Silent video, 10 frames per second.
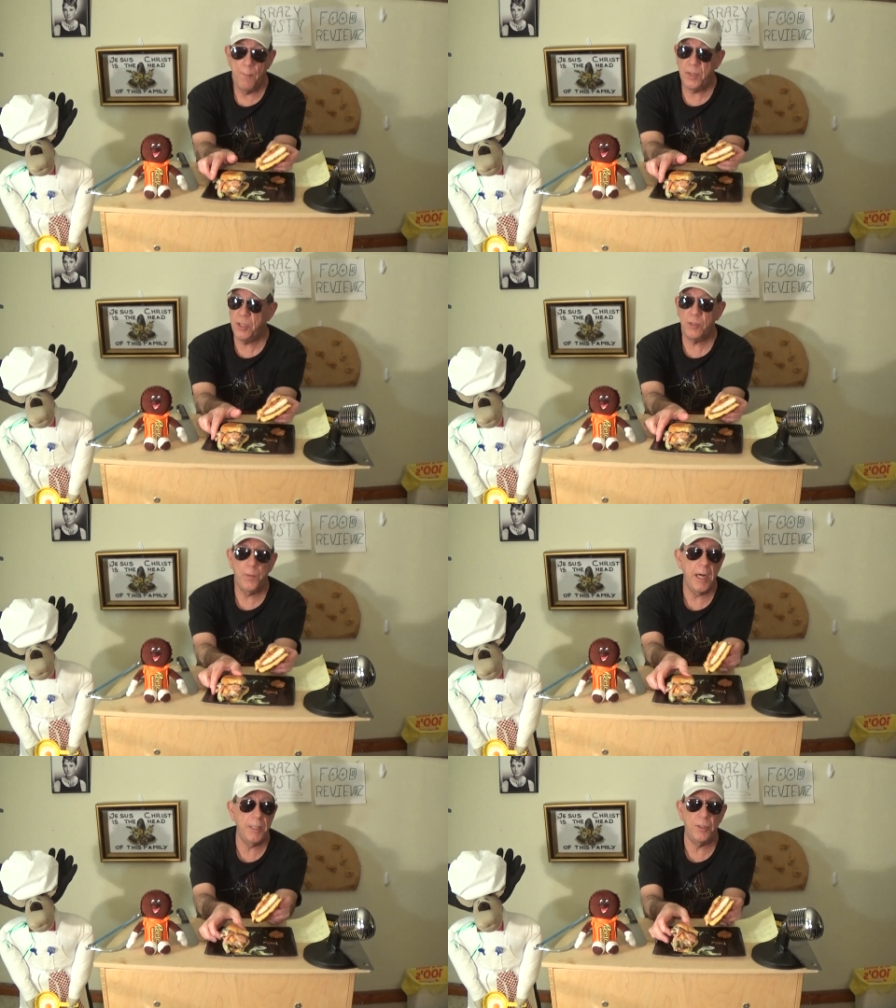But this
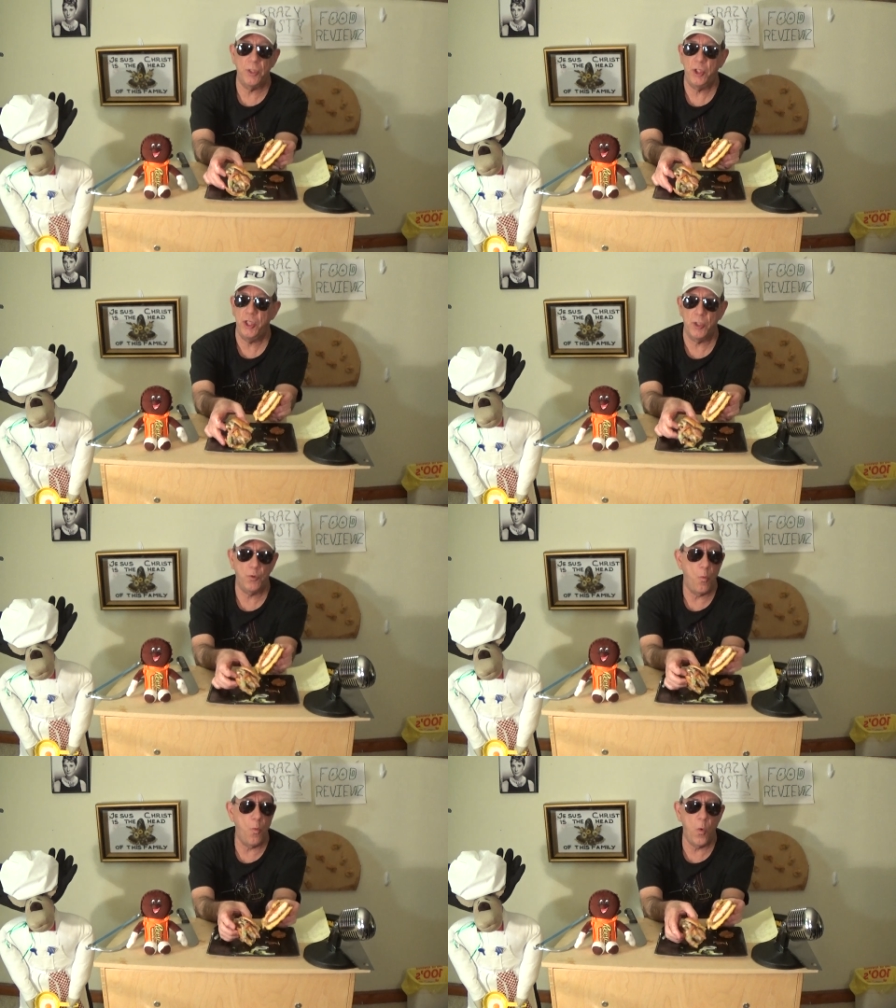price is
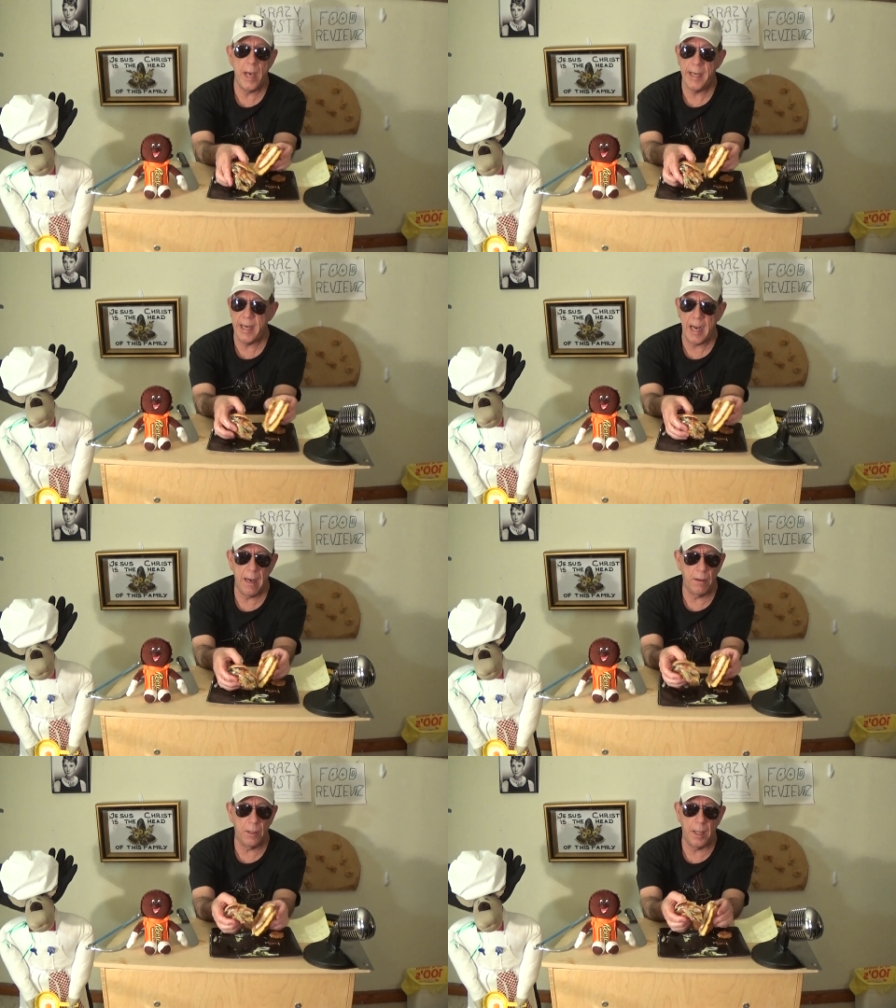just way
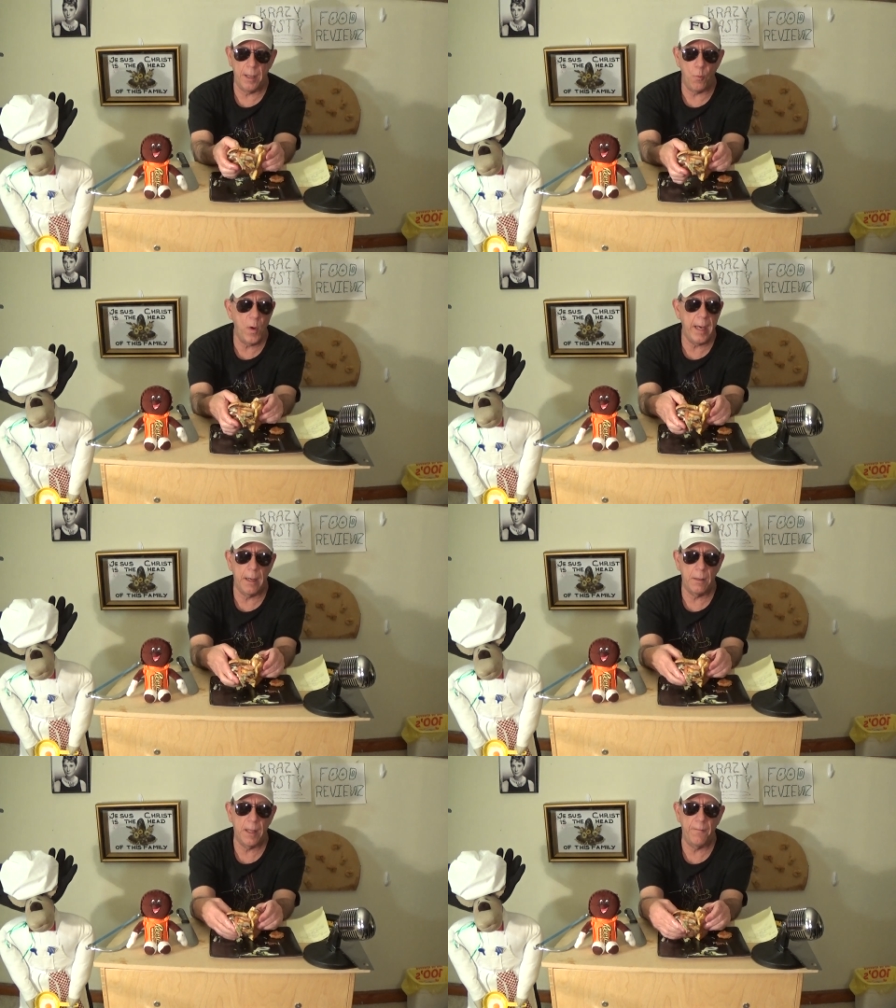out of line, way
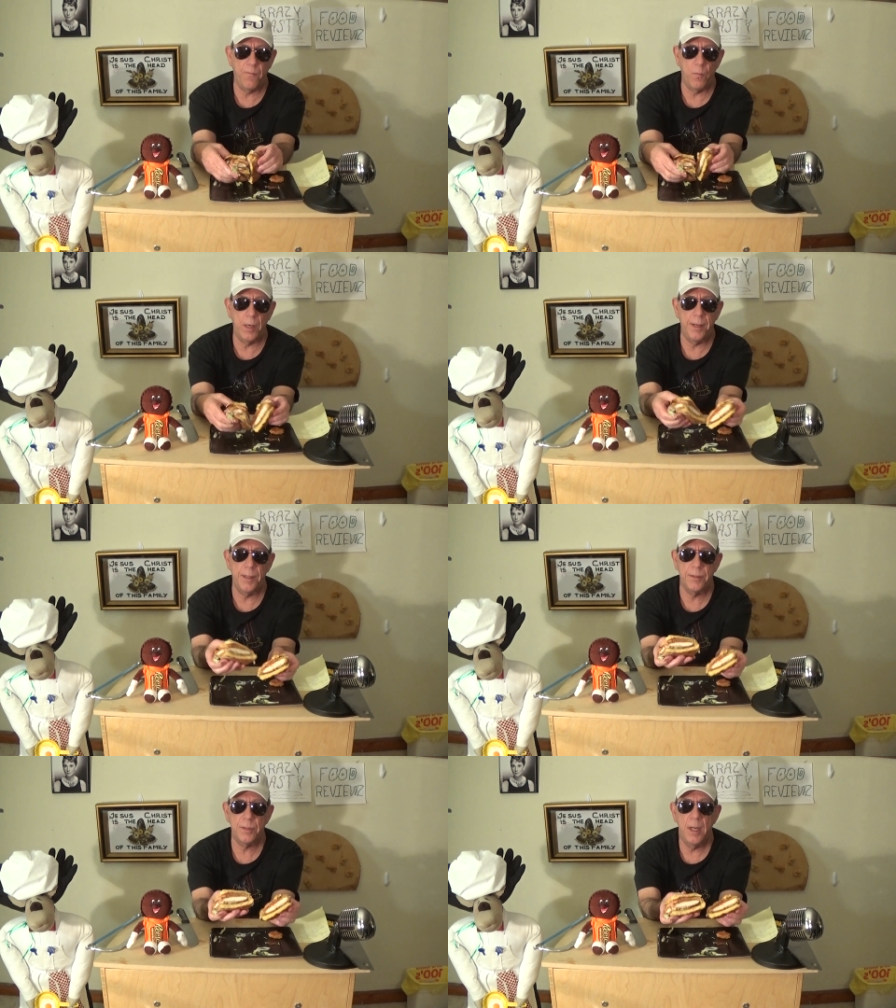out of line for what it
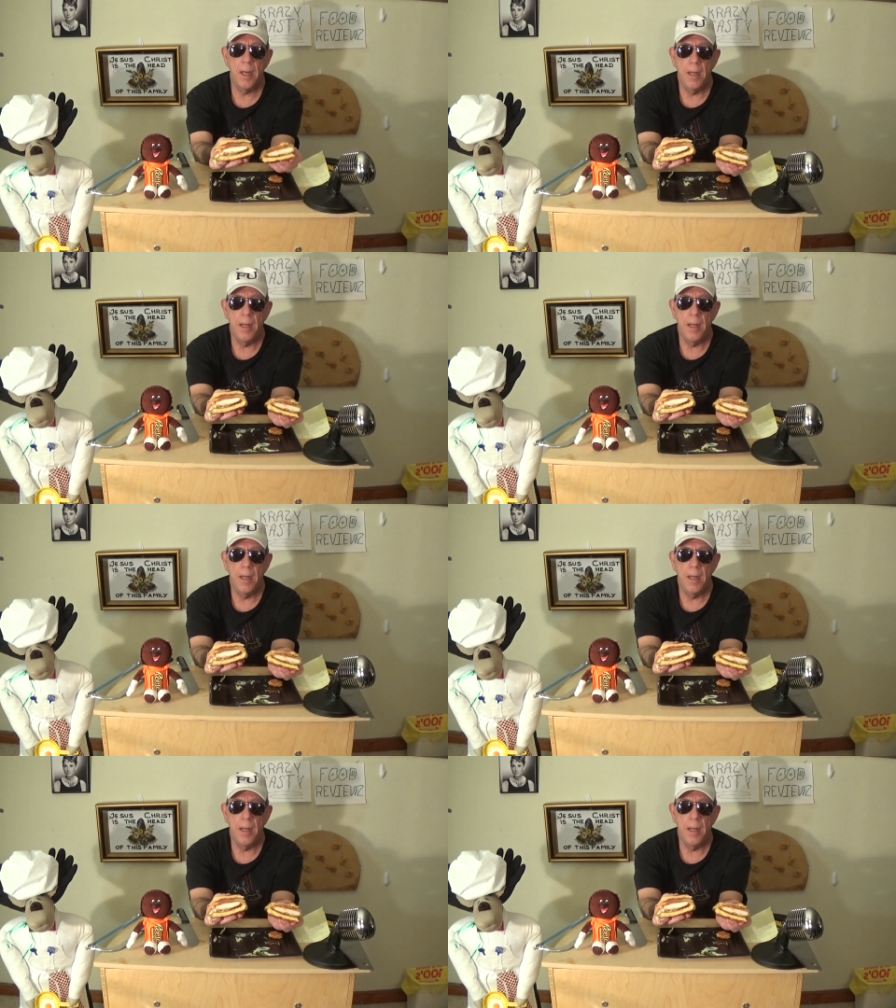is.